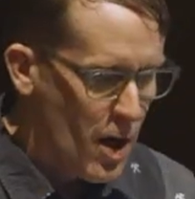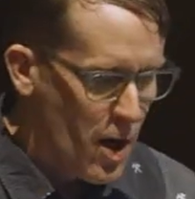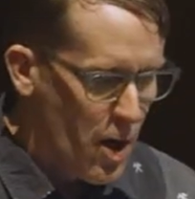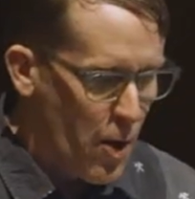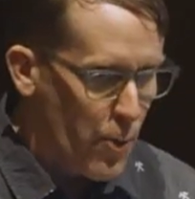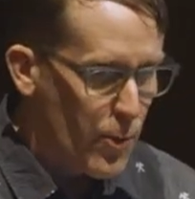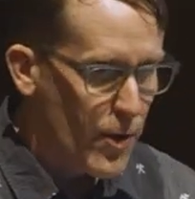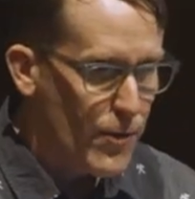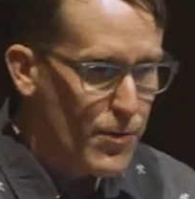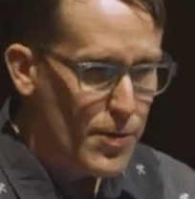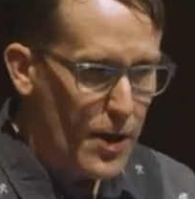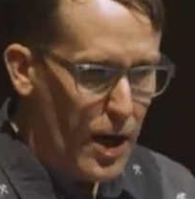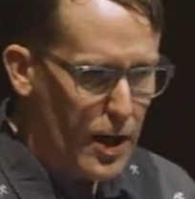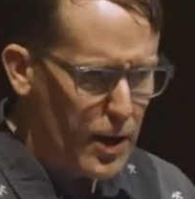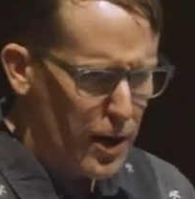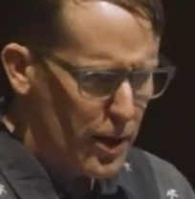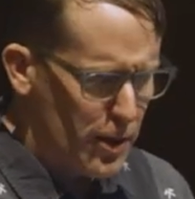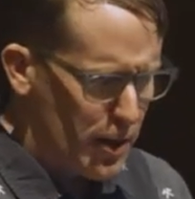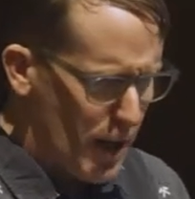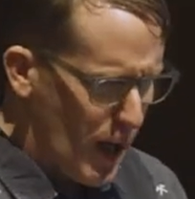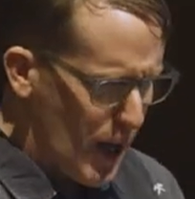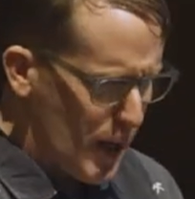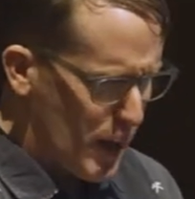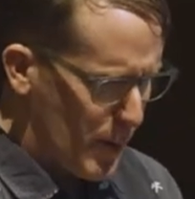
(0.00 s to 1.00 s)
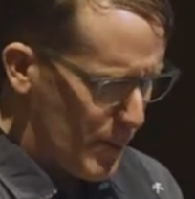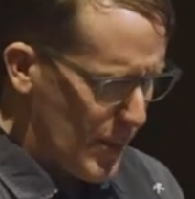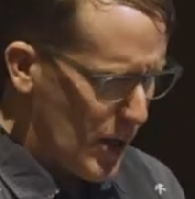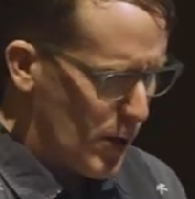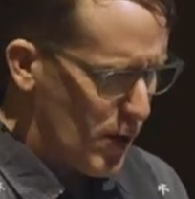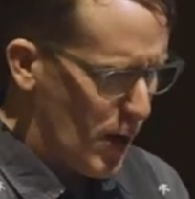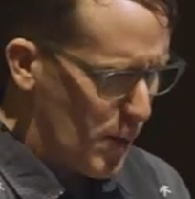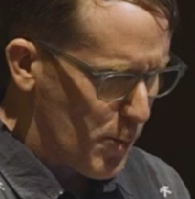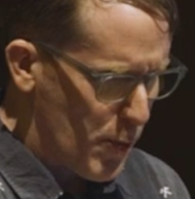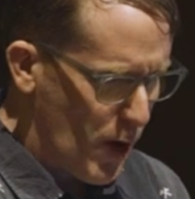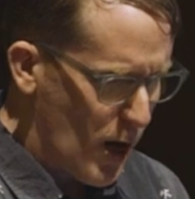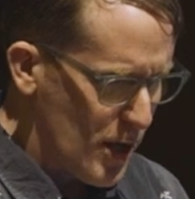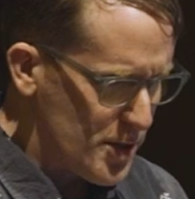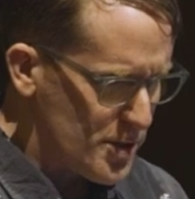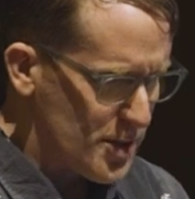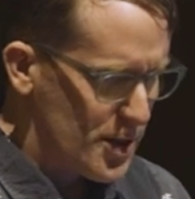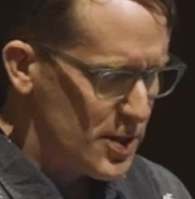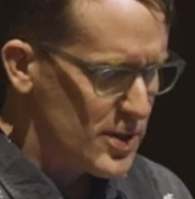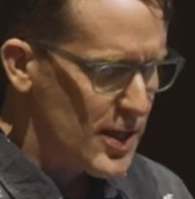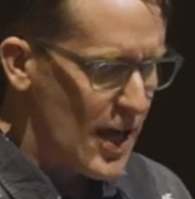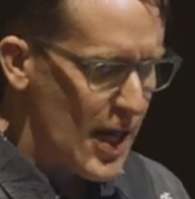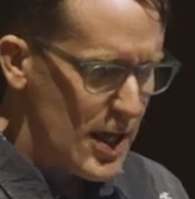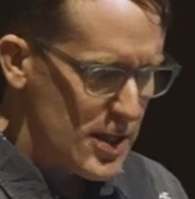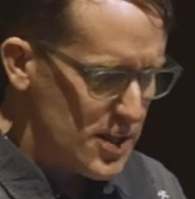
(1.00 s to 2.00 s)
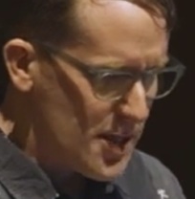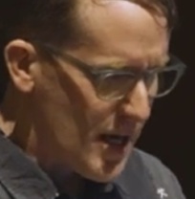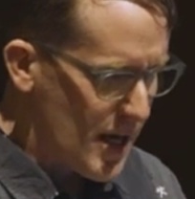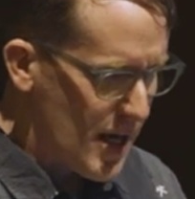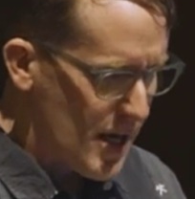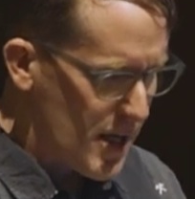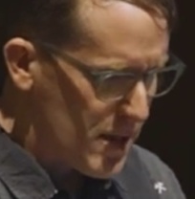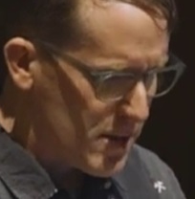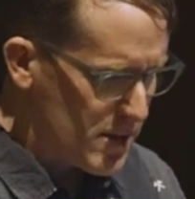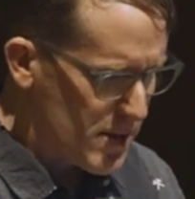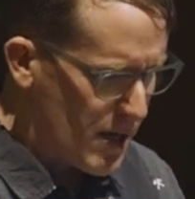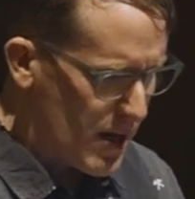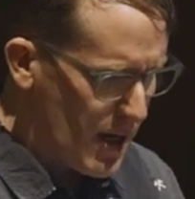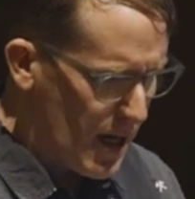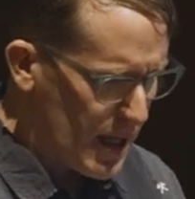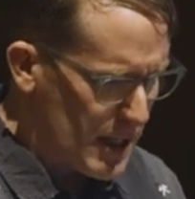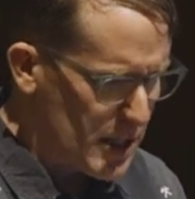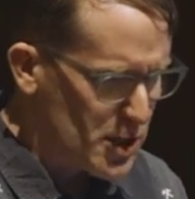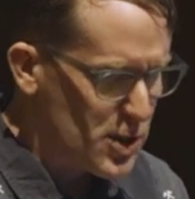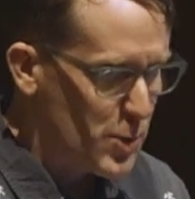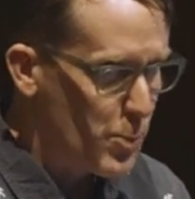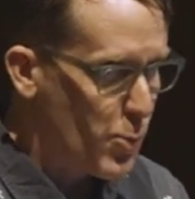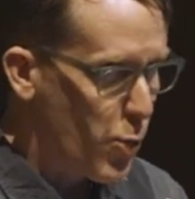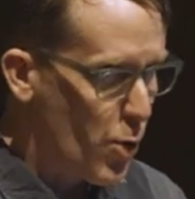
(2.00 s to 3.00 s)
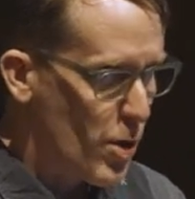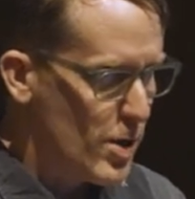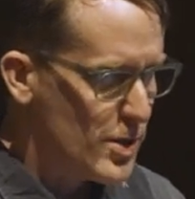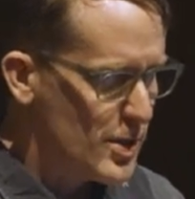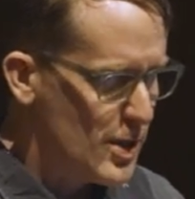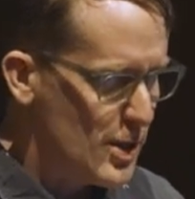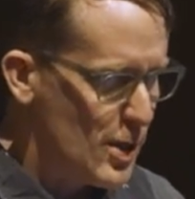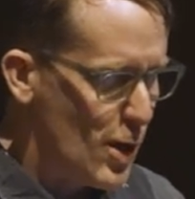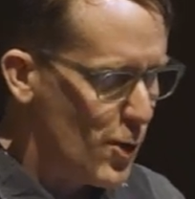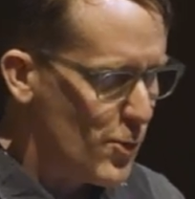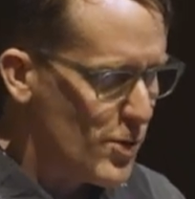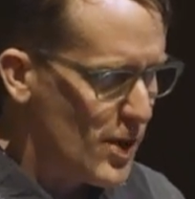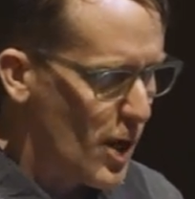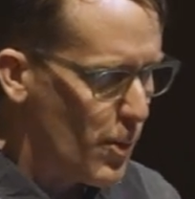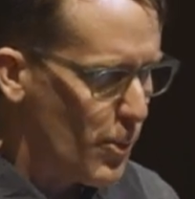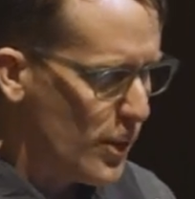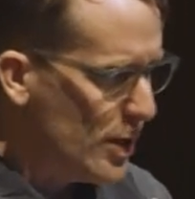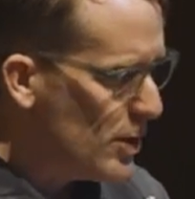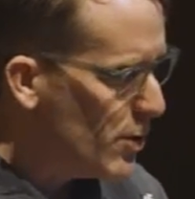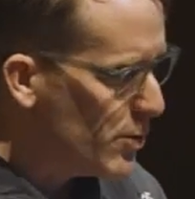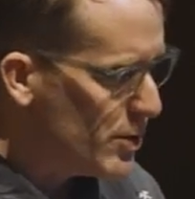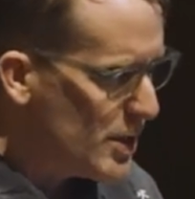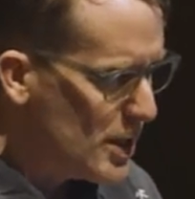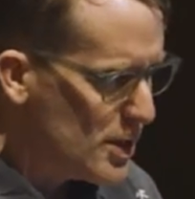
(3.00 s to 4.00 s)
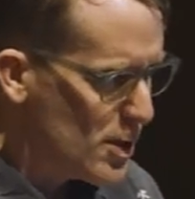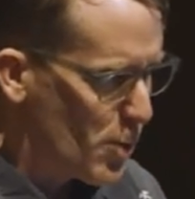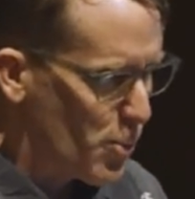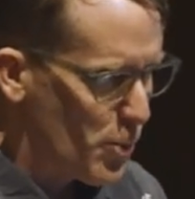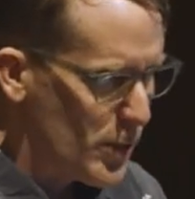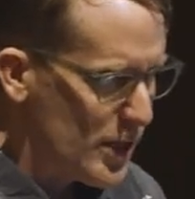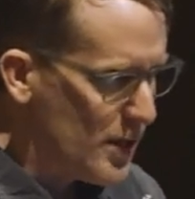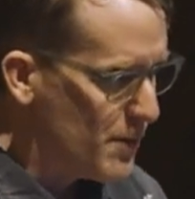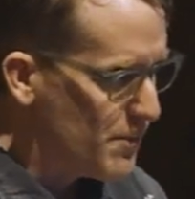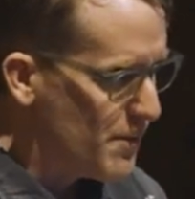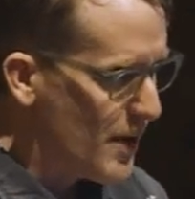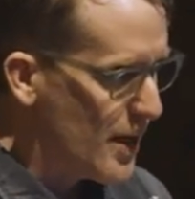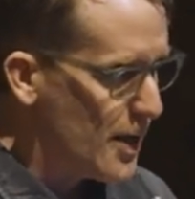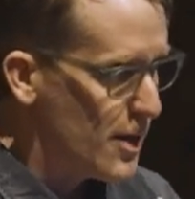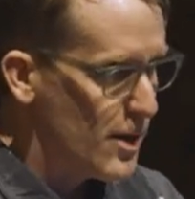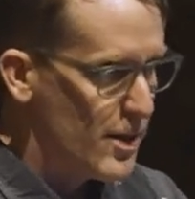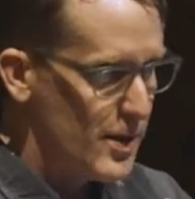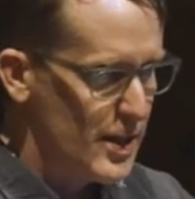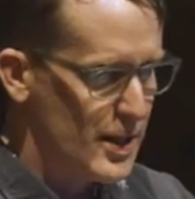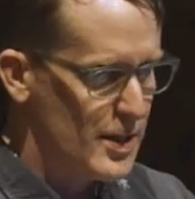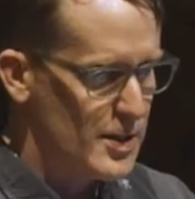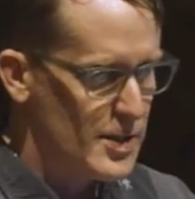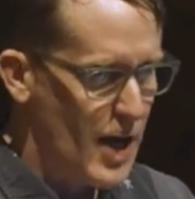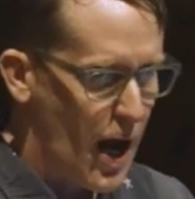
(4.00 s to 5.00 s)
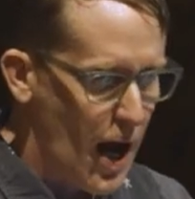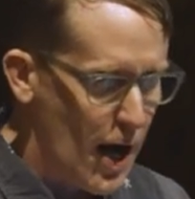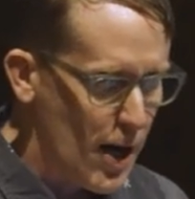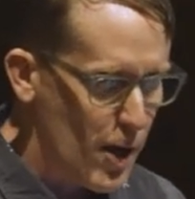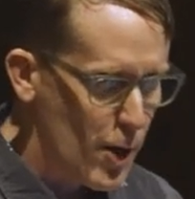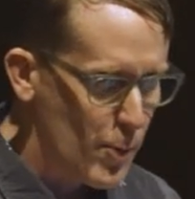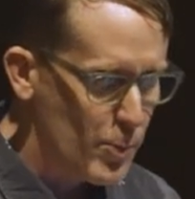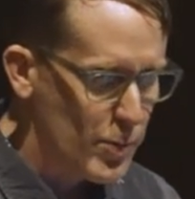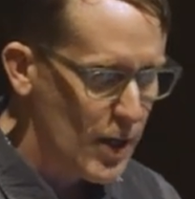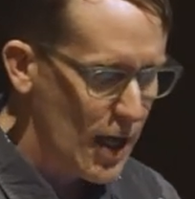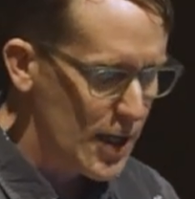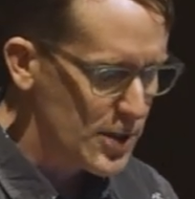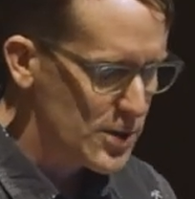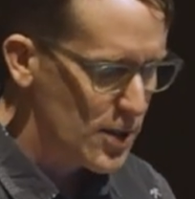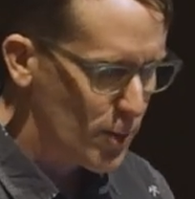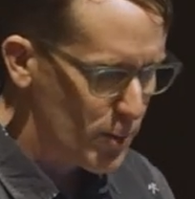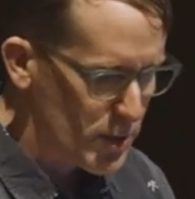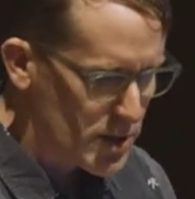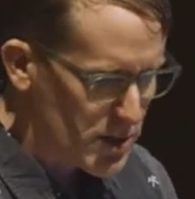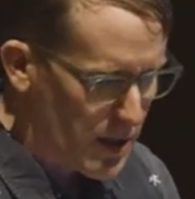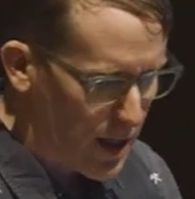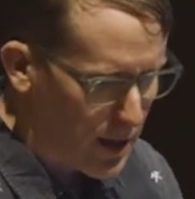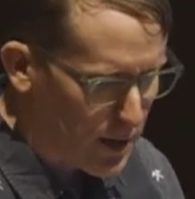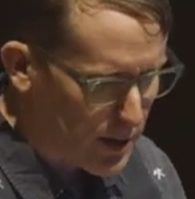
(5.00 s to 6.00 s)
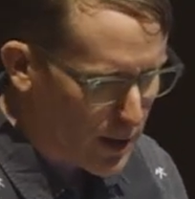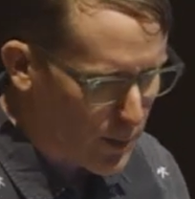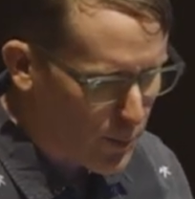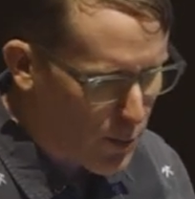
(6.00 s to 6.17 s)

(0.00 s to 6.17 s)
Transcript: We've thought a lot about our process end to end, and it's important to note that we don't need to reinvent the entire plastic recycling